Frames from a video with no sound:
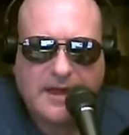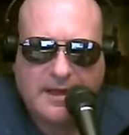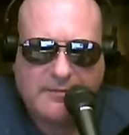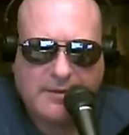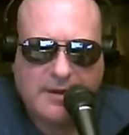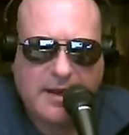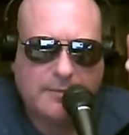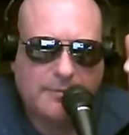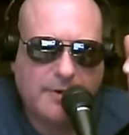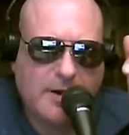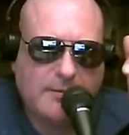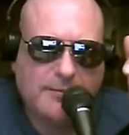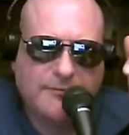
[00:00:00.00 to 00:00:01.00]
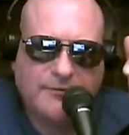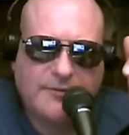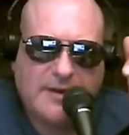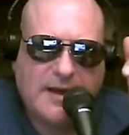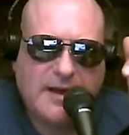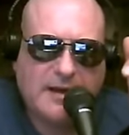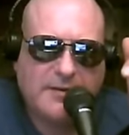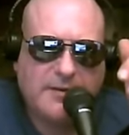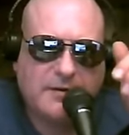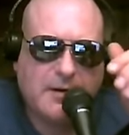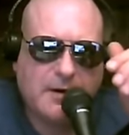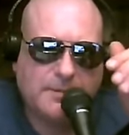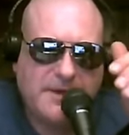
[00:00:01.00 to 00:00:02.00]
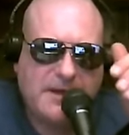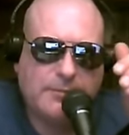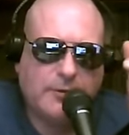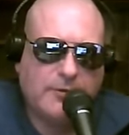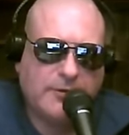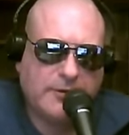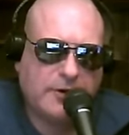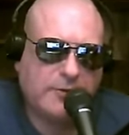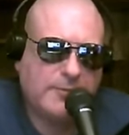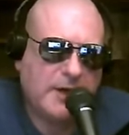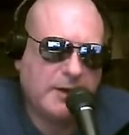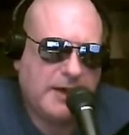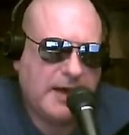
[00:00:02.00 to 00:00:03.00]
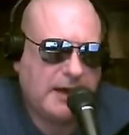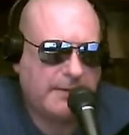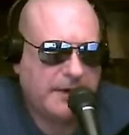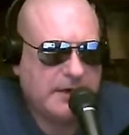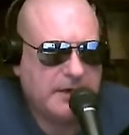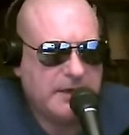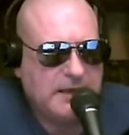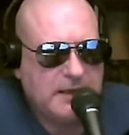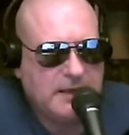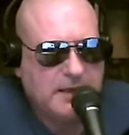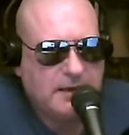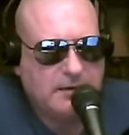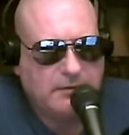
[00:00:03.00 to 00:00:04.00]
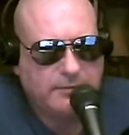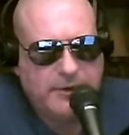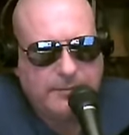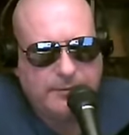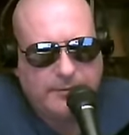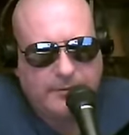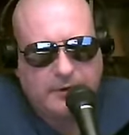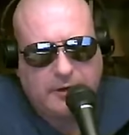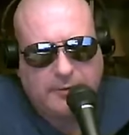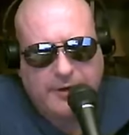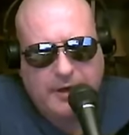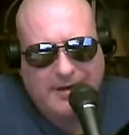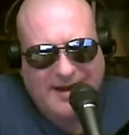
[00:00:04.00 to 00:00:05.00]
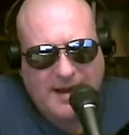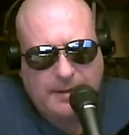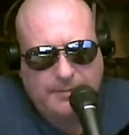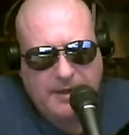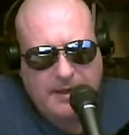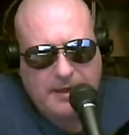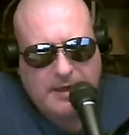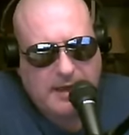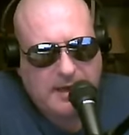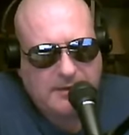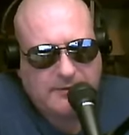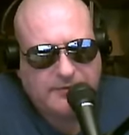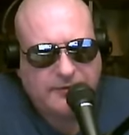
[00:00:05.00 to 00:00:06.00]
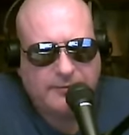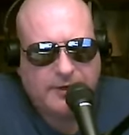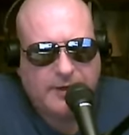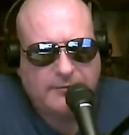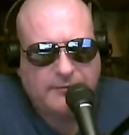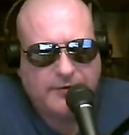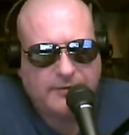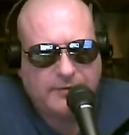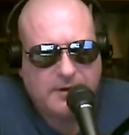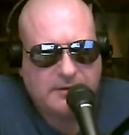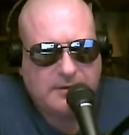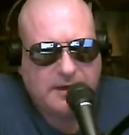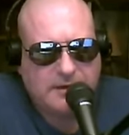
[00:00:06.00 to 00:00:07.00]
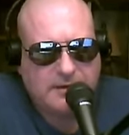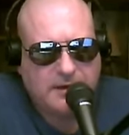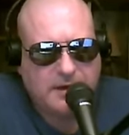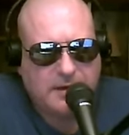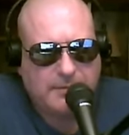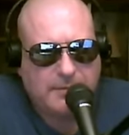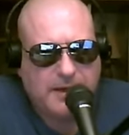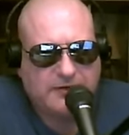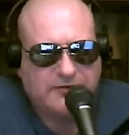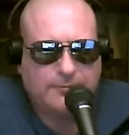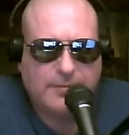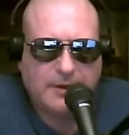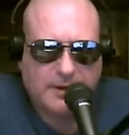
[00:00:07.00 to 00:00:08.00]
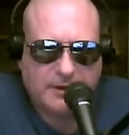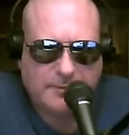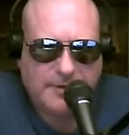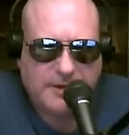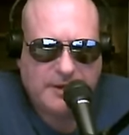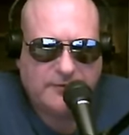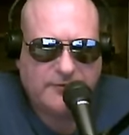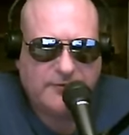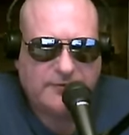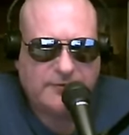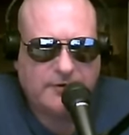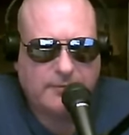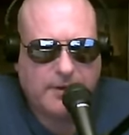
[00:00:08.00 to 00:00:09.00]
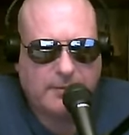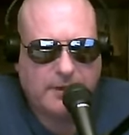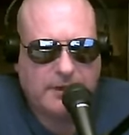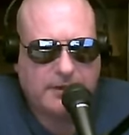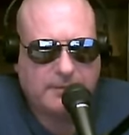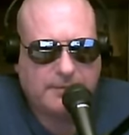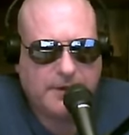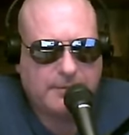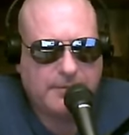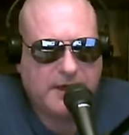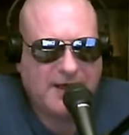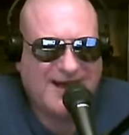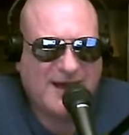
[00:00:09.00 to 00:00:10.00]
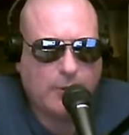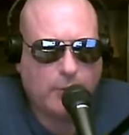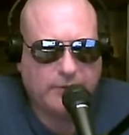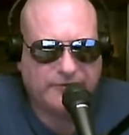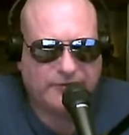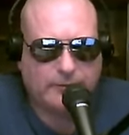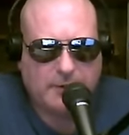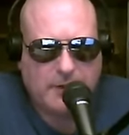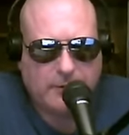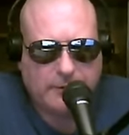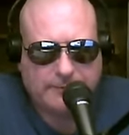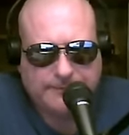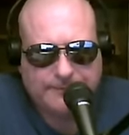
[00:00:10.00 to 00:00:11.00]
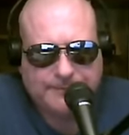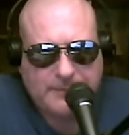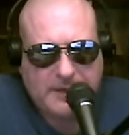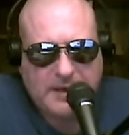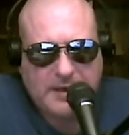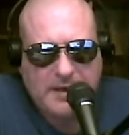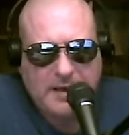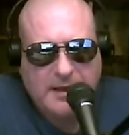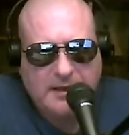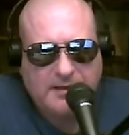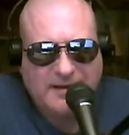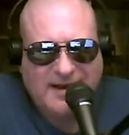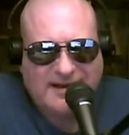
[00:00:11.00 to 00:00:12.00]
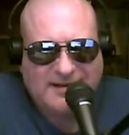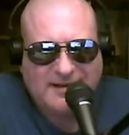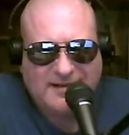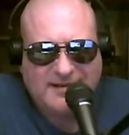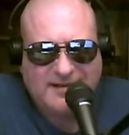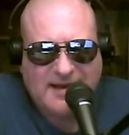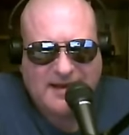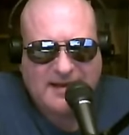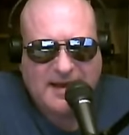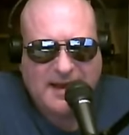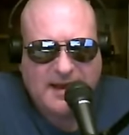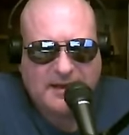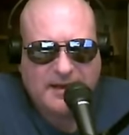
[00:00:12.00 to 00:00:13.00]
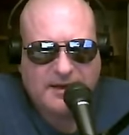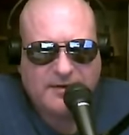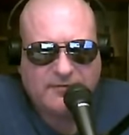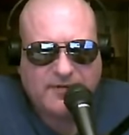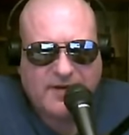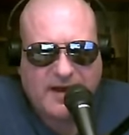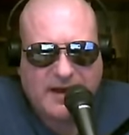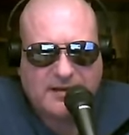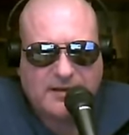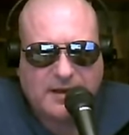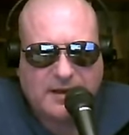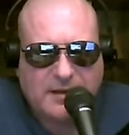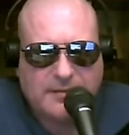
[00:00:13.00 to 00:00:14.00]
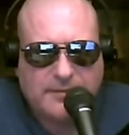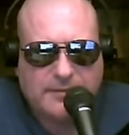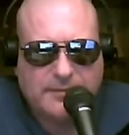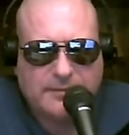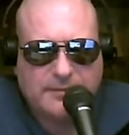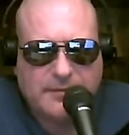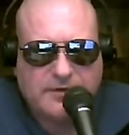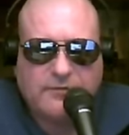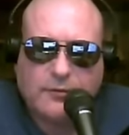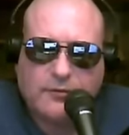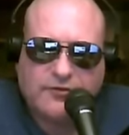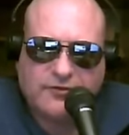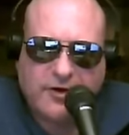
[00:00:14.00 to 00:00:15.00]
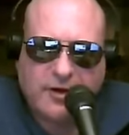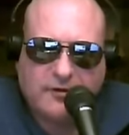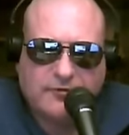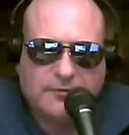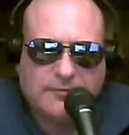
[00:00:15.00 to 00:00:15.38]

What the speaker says: lot of problems, and there are people that are going to be unhappy. There are people that are going to be unhappy, and sometimes they think that by spilling the beans to the public, by being a whistleblower, that they can, in fact, force change